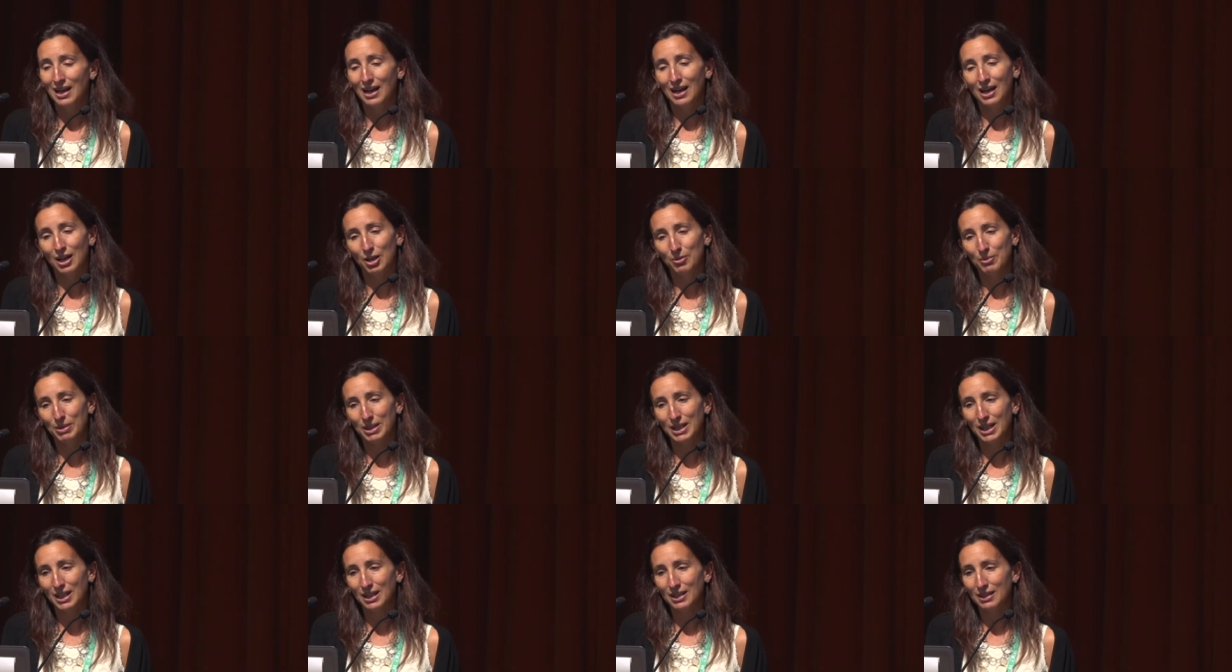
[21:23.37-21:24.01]

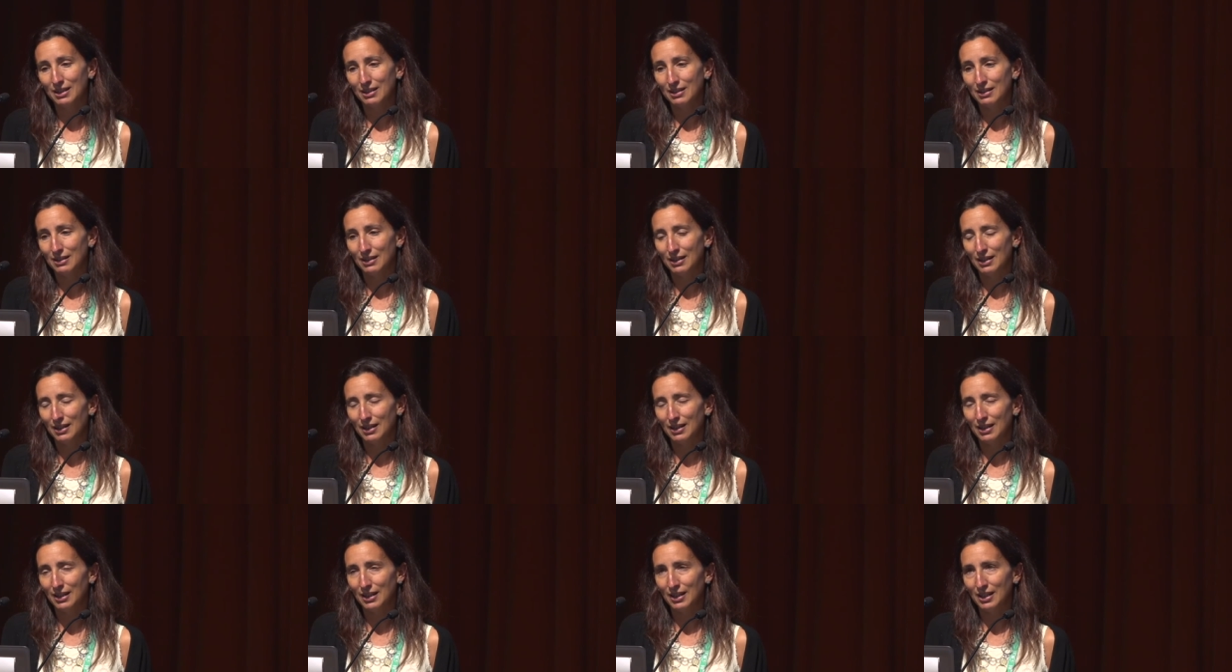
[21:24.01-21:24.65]
Again,
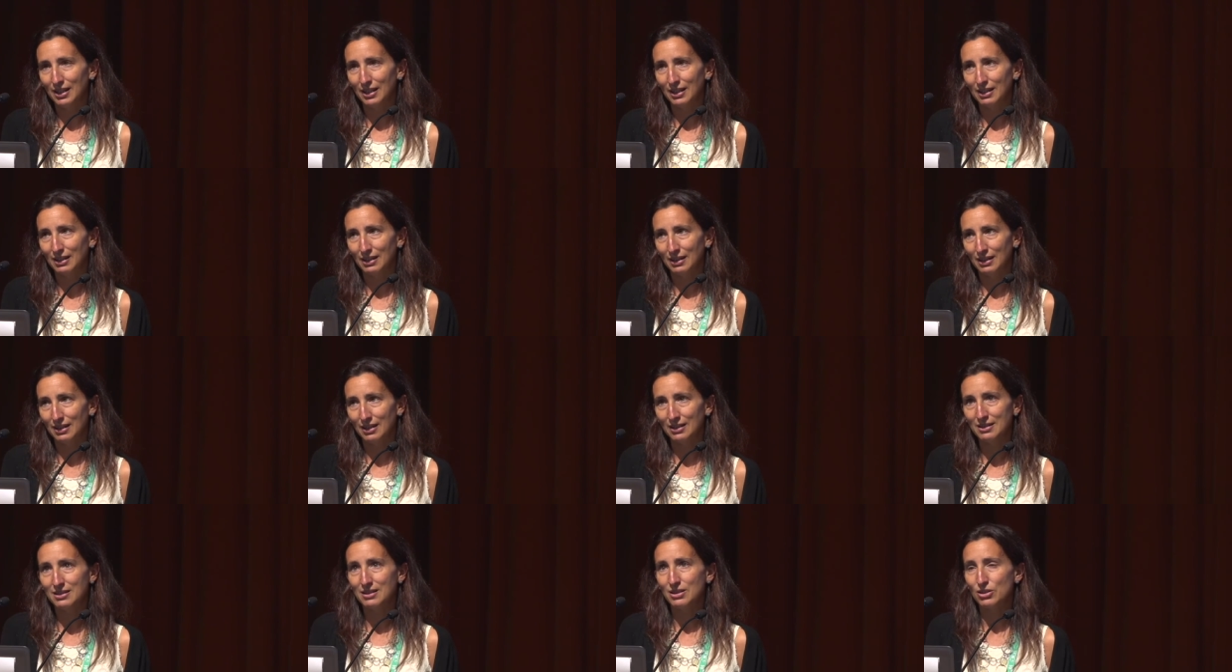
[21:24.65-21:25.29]

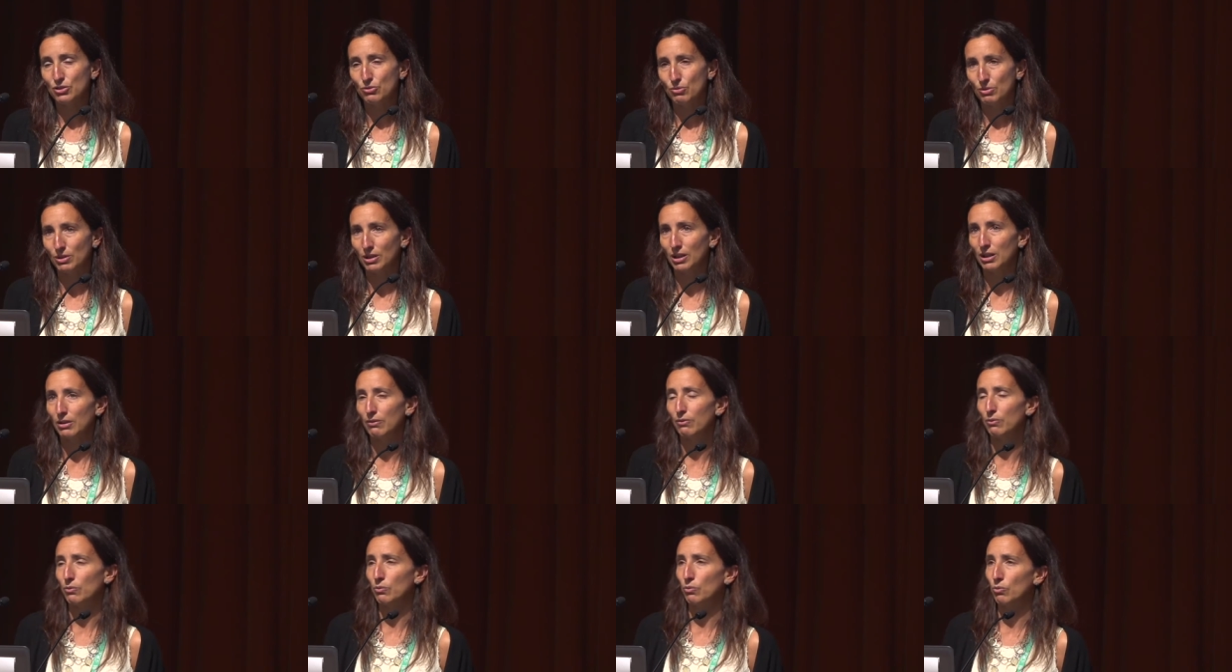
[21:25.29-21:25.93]
this is
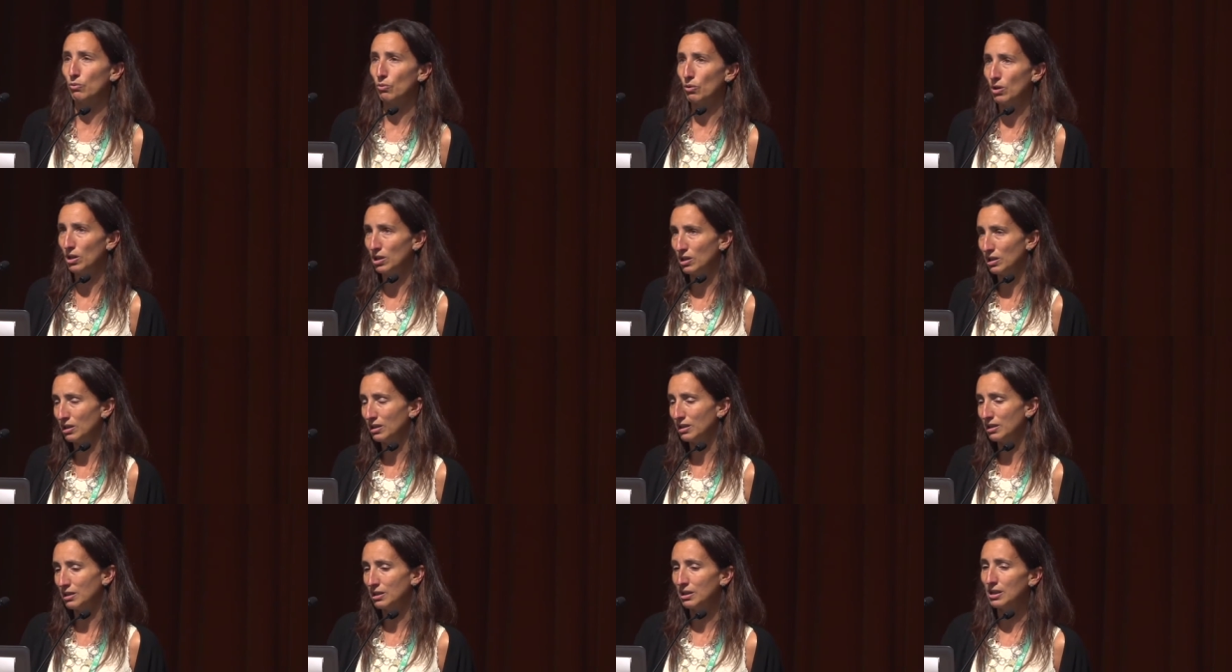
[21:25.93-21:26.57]
really
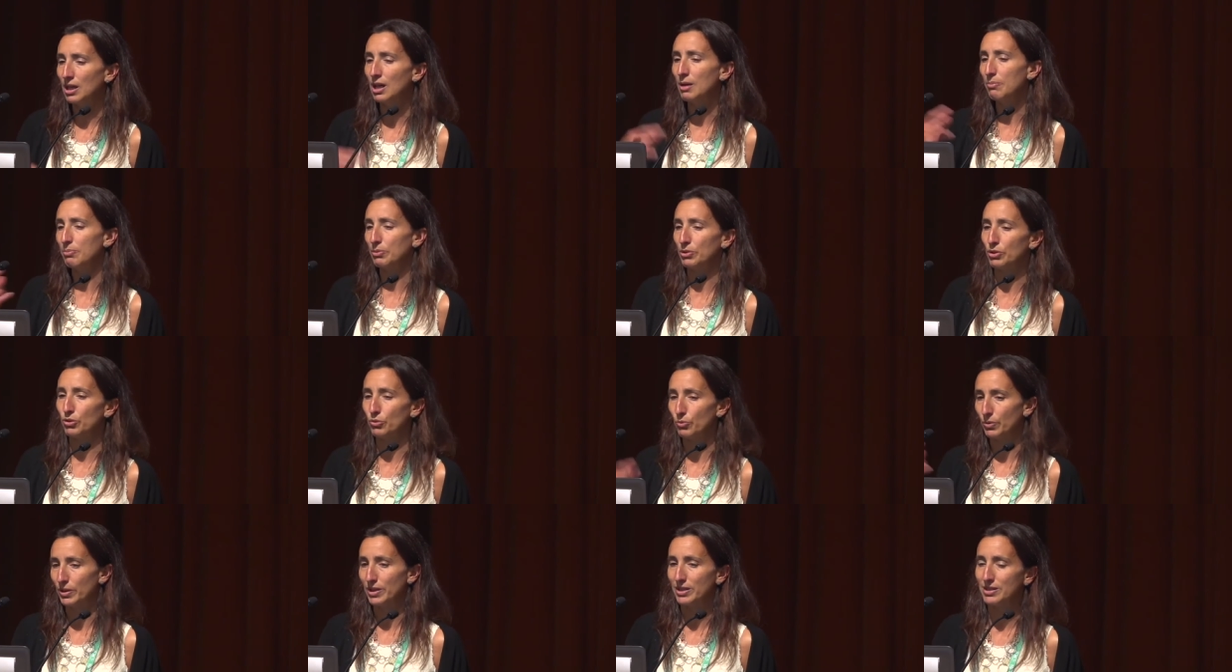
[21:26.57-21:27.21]

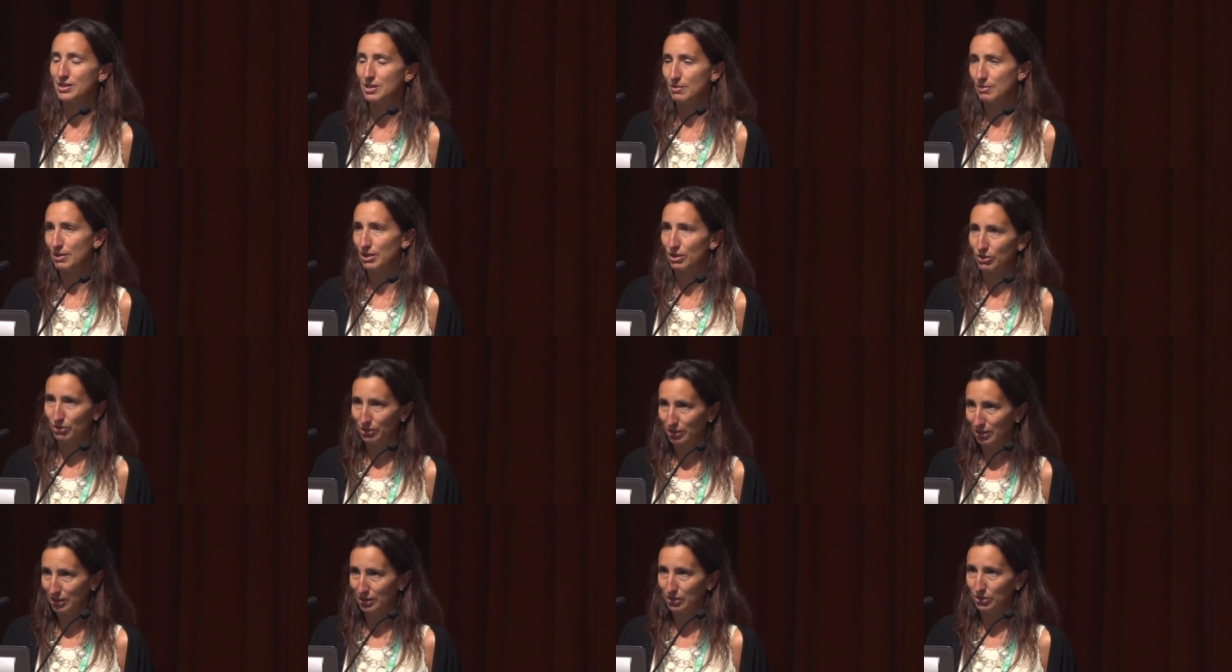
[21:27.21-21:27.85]
coupled with some other
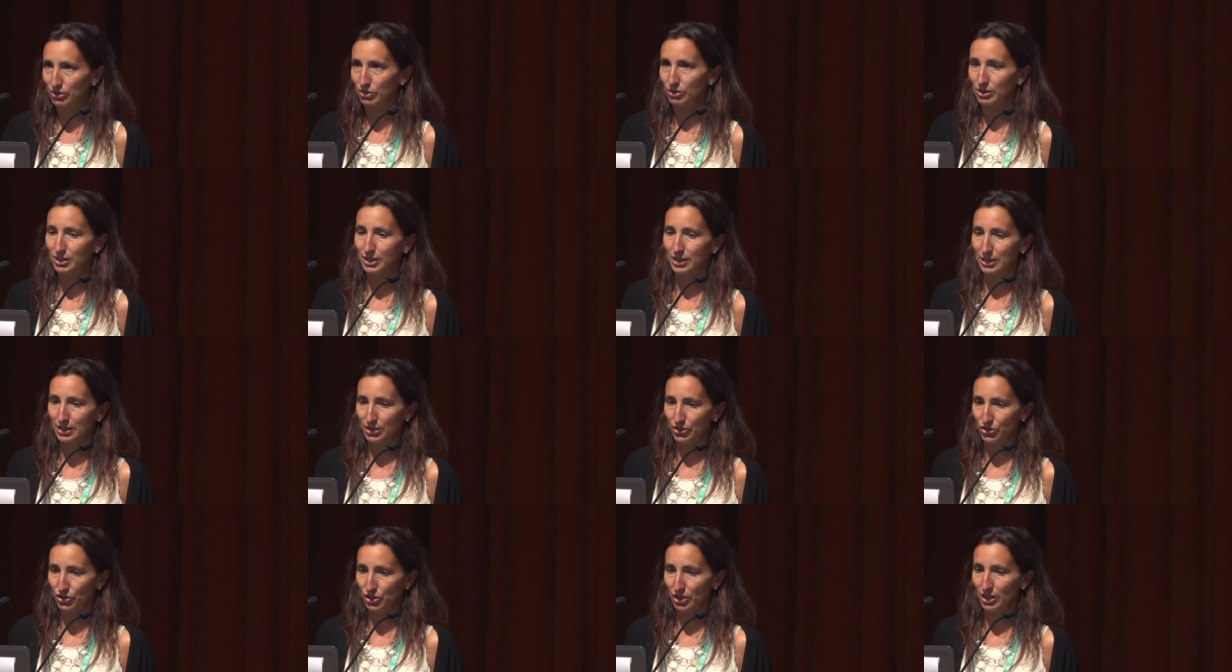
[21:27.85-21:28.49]
clinical
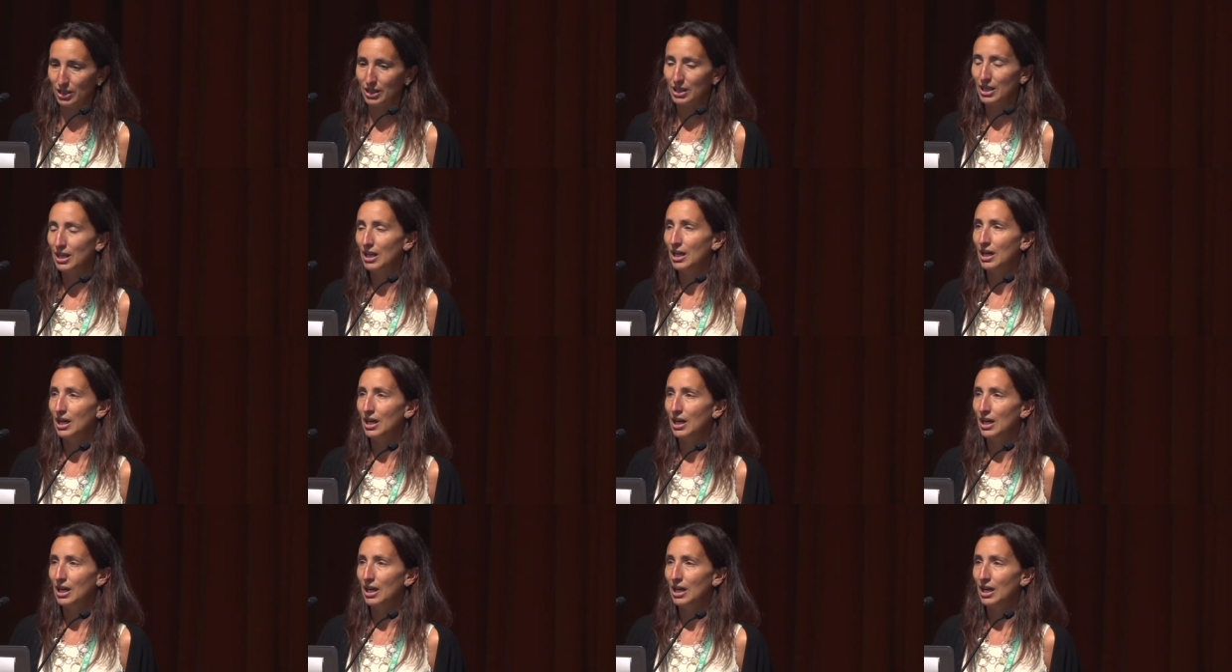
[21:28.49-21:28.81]
condition.